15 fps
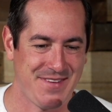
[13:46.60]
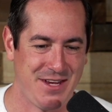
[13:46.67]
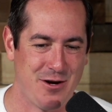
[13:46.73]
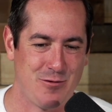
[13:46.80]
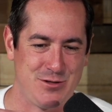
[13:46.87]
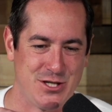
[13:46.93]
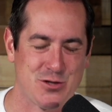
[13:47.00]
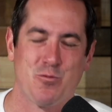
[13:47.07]

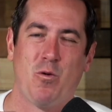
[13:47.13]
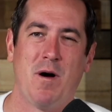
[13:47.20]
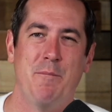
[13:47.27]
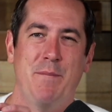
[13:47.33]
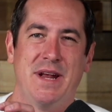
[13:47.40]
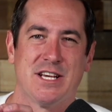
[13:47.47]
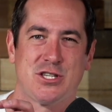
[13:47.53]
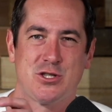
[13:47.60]
just what
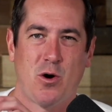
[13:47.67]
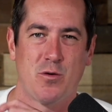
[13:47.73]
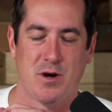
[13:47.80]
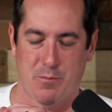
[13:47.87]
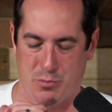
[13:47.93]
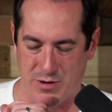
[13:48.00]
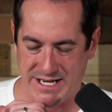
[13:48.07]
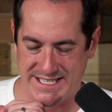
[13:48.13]

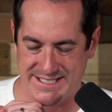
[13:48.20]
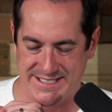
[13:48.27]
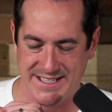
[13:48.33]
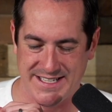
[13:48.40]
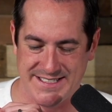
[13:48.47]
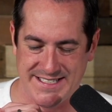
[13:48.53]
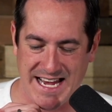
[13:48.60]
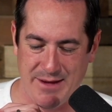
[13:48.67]
Minnesota brings to
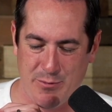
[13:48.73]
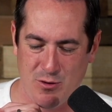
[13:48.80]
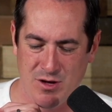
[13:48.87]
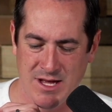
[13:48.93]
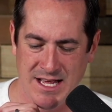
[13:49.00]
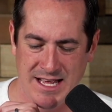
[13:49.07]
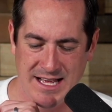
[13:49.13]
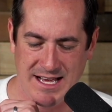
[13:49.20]
the
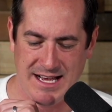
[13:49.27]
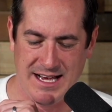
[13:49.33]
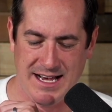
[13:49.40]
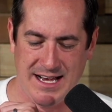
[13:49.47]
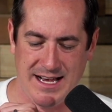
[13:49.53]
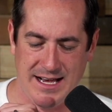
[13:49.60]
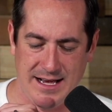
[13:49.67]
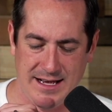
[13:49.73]
table.
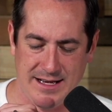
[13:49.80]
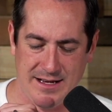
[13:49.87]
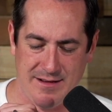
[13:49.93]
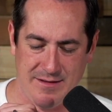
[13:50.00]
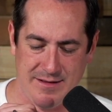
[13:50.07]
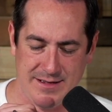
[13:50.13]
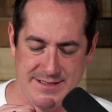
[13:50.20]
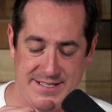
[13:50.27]

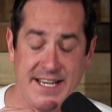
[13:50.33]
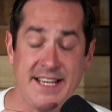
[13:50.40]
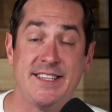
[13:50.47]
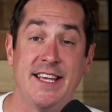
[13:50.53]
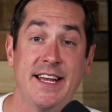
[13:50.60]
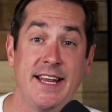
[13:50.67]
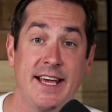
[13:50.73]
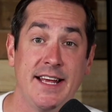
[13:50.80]
Zeke
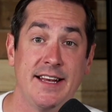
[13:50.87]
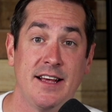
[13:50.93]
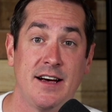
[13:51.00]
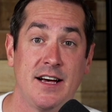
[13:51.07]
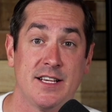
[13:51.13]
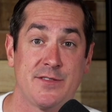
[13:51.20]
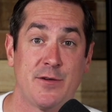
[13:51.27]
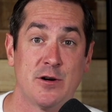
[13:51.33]
did hit
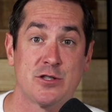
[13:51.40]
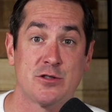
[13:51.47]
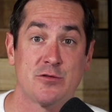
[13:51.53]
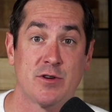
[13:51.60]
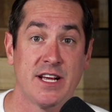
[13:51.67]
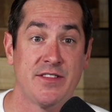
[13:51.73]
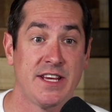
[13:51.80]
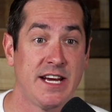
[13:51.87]
his first
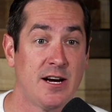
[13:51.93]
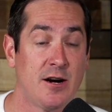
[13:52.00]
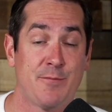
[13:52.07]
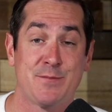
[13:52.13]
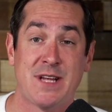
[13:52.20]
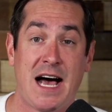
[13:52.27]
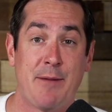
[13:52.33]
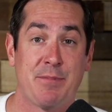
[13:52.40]
3 of the year,
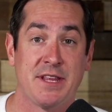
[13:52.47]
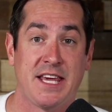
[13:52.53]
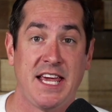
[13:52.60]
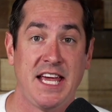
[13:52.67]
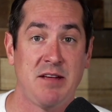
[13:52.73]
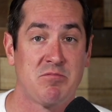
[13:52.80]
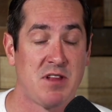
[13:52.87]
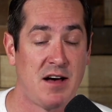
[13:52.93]
top of the
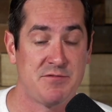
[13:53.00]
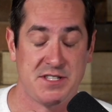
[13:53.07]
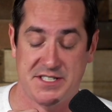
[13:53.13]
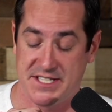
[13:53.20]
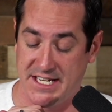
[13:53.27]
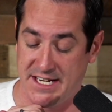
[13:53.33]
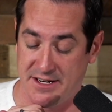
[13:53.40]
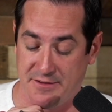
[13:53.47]
key. Love to
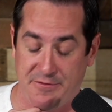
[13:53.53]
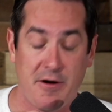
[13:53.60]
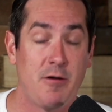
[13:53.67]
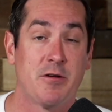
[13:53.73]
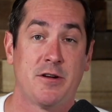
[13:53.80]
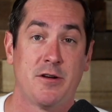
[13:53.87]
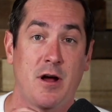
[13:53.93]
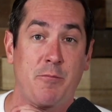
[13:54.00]
see it.
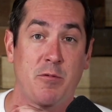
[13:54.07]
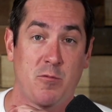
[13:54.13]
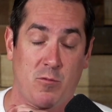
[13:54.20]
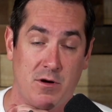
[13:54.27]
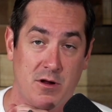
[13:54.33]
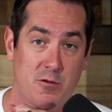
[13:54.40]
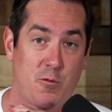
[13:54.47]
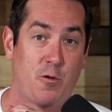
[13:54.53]
Followed it up with
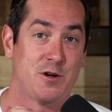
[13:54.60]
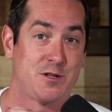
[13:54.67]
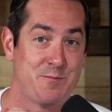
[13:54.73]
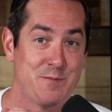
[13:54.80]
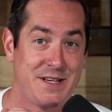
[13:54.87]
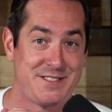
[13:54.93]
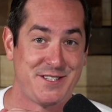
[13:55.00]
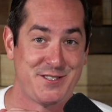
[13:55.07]
one of the worst
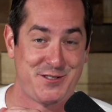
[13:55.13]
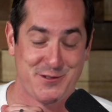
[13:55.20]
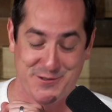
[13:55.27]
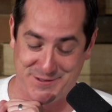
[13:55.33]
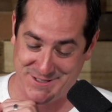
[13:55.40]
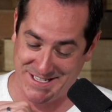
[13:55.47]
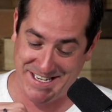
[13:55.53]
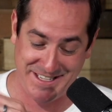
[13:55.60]
misses you'll
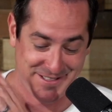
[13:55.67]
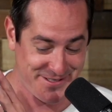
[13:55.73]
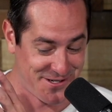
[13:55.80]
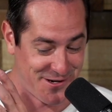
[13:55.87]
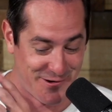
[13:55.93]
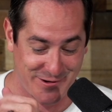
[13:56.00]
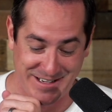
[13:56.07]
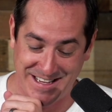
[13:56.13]
see.
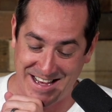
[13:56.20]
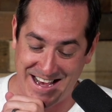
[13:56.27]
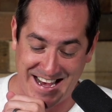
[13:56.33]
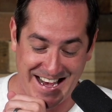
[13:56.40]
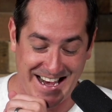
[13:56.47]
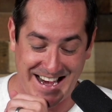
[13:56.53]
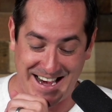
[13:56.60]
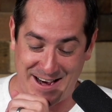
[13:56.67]
So,
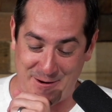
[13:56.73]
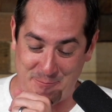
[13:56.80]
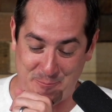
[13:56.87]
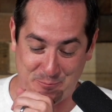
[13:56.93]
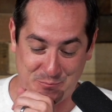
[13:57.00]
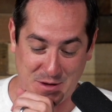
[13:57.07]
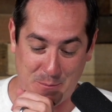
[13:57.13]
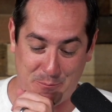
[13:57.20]

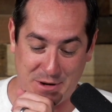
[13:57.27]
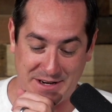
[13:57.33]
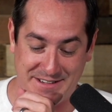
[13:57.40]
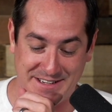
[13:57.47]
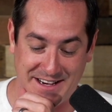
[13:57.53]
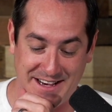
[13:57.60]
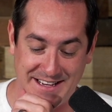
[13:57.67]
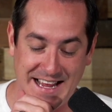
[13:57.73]

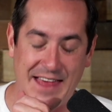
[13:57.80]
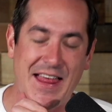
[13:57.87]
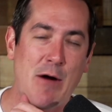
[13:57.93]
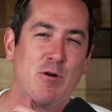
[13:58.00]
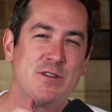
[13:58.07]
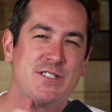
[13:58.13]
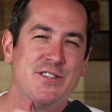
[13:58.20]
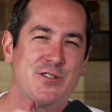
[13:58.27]
that
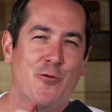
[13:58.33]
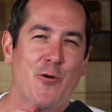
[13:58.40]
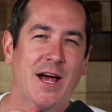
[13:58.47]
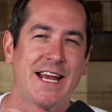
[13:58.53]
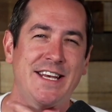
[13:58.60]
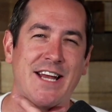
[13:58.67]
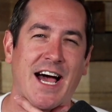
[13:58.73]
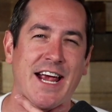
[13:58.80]
wasn't the
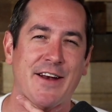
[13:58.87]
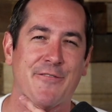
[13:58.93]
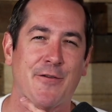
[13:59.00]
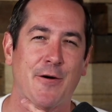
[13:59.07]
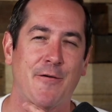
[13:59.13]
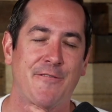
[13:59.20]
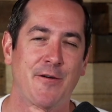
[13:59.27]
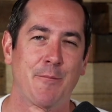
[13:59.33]
right night
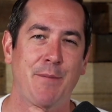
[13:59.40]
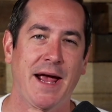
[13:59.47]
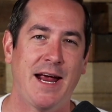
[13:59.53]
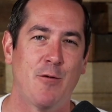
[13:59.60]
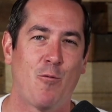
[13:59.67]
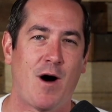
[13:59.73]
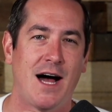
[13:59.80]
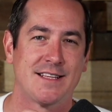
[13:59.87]
for
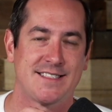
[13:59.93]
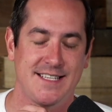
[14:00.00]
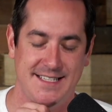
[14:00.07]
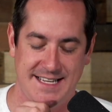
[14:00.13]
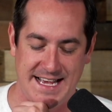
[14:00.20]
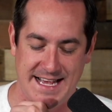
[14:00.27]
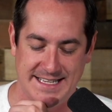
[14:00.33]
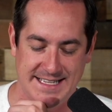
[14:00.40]
Peyton
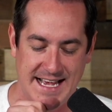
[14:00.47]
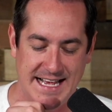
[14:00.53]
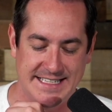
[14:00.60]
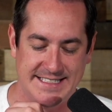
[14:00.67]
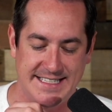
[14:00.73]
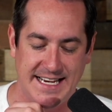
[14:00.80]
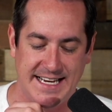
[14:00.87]
Watson and Zeke